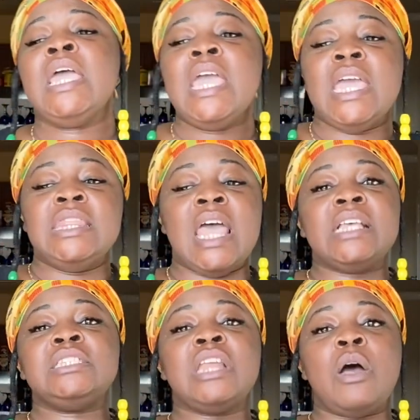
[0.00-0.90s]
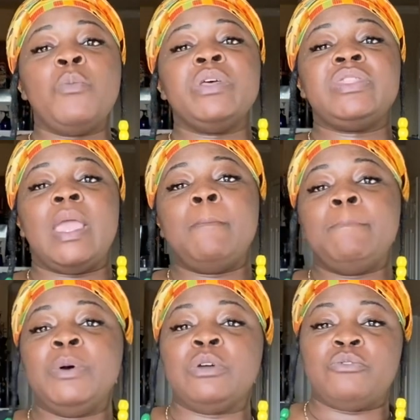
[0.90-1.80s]
and that's not what they
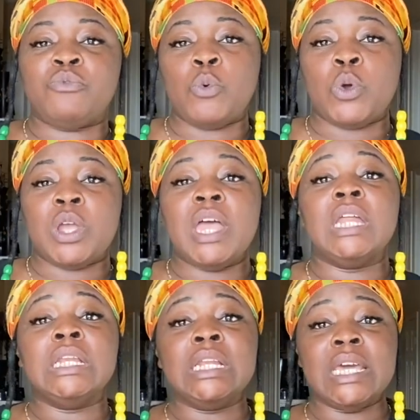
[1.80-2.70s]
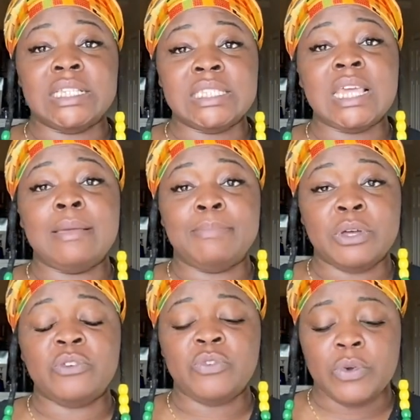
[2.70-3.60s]
booked for unless they
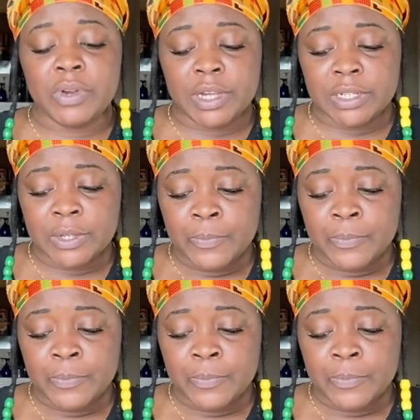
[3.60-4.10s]
book for it.